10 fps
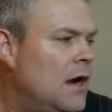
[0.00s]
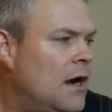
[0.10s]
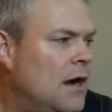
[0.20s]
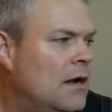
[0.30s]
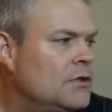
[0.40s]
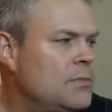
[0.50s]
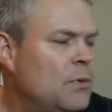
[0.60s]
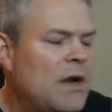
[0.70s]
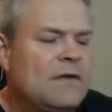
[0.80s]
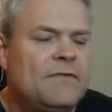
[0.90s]
uh,
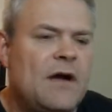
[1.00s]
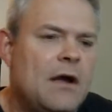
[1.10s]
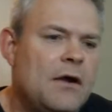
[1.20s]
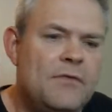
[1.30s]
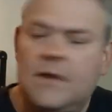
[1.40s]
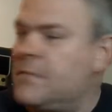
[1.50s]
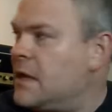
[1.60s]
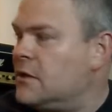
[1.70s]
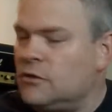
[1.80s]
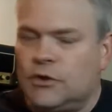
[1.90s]
triple rectifier and then
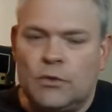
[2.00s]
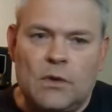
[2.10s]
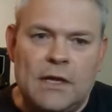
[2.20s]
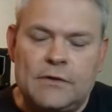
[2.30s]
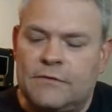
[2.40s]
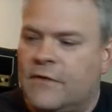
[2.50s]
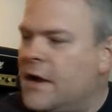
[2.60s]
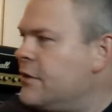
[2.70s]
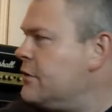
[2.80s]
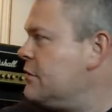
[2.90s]
my little dual
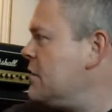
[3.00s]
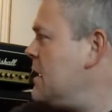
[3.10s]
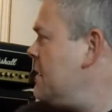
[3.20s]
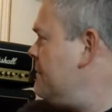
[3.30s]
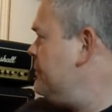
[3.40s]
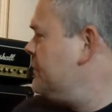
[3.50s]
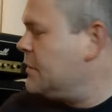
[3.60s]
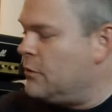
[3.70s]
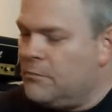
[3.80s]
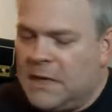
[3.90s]
rectifier uh,
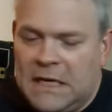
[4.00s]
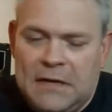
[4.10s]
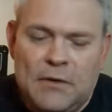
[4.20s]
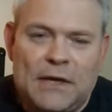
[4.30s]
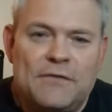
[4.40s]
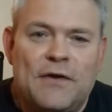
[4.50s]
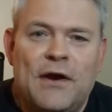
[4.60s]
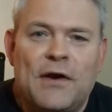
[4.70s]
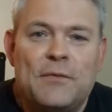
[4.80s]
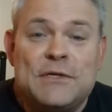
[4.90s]
little mini
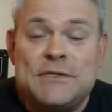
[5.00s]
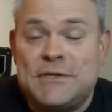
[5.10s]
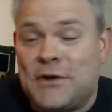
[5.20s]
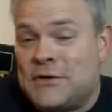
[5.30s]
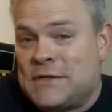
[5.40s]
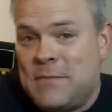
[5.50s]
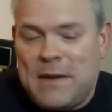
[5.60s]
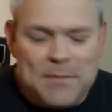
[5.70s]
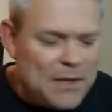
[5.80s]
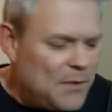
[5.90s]
rectifier here, which is an awesome
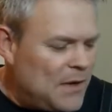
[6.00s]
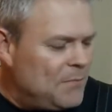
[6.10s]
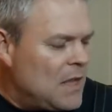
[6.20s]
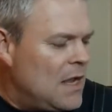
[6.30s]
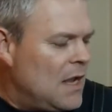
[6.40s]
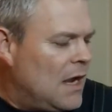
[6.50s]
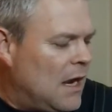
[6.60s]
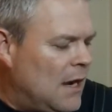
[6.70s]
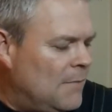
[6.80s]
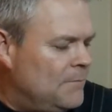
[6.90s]
amp, by the way.
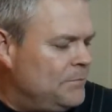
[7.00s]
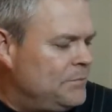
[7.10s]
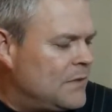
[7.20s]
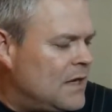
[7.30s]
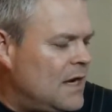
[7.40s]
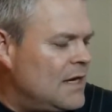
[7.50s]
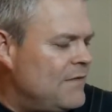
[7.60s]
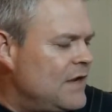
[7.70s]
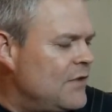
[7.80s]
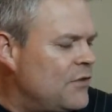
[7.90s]
Um, kind of
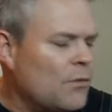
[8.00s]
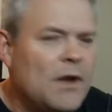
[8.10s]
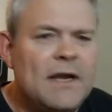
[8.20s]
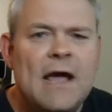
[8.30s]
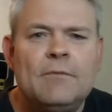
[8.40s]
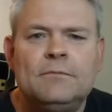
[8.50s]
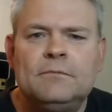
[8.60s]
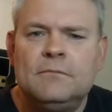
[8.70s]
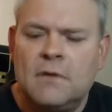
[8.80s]
giving it the rundown